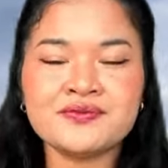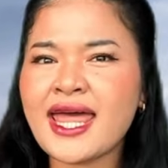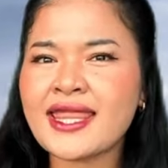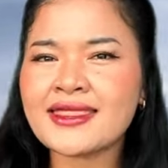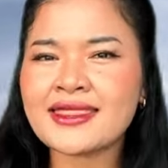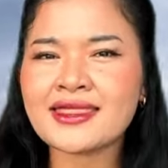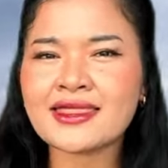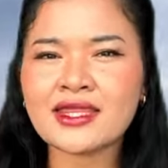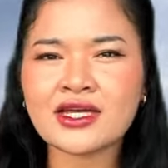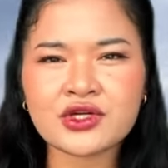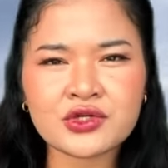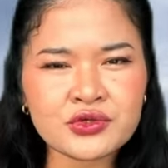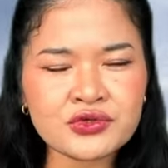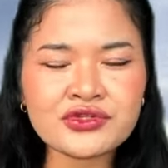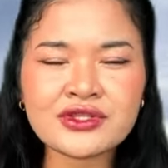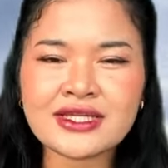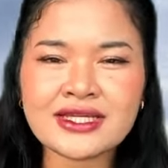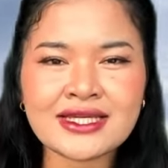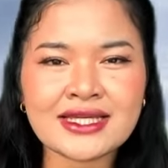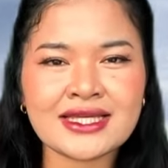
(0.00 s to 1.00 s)
And the
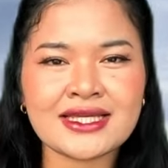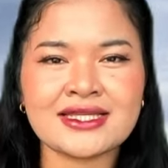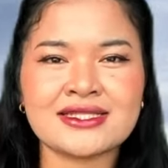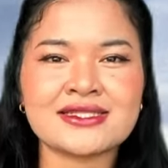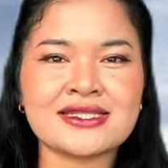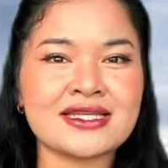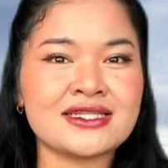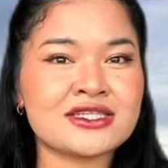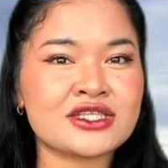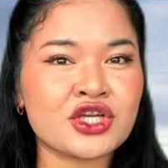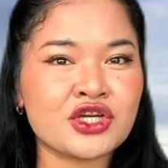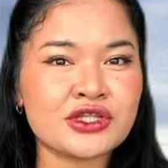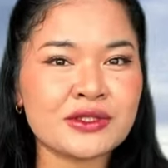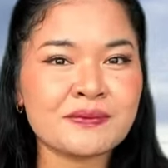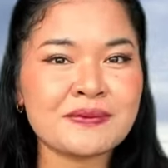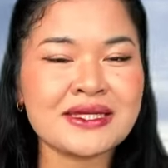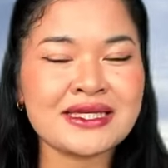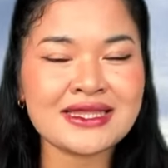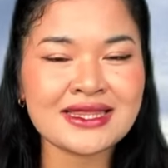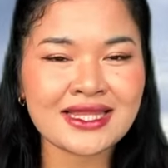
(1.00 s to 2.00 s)
good thing is it's
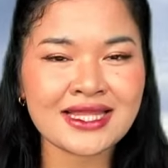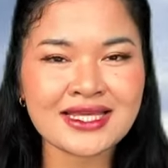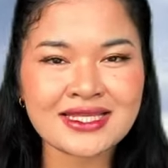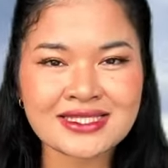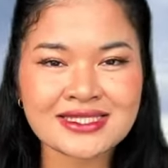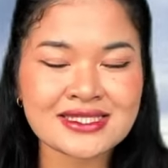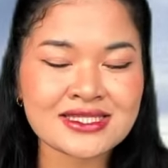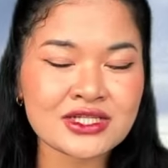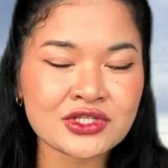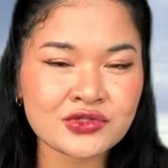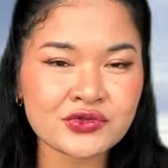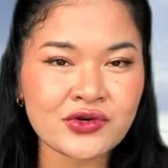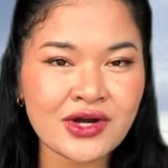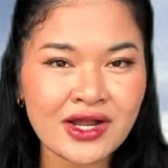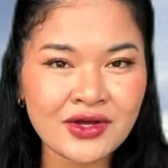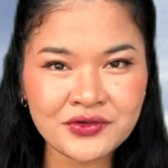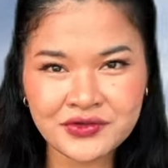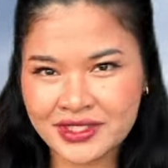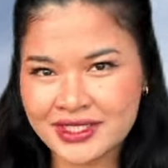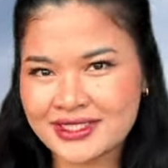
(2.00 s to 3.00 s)
gonna be less
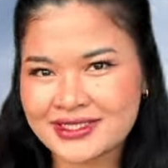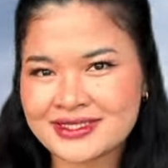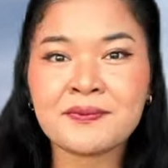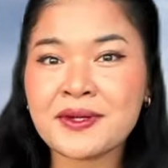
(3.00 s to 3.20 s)
crowded.